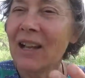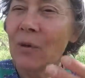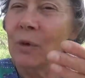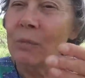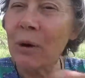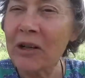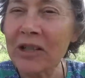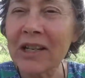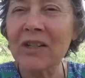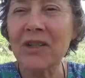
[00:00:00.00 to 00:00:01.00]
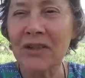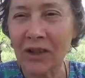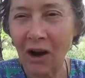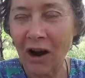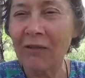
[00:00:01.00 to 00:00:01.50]
we're partitioned
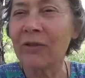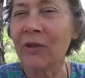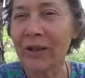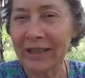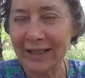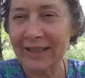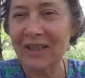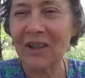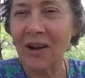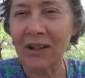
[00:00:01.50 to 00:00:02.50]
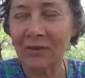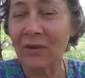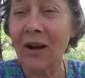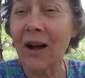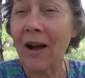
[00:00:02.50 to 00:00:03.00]
off for it as the song of,
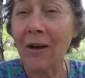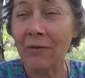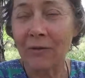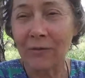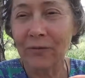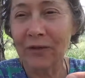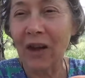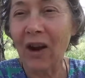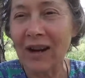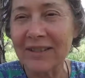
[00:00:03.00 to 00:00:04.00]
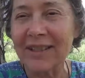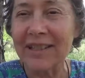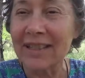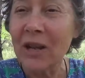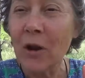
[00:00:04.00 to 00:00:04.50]
of the heart
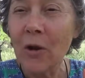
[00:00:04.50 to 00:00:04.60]
says,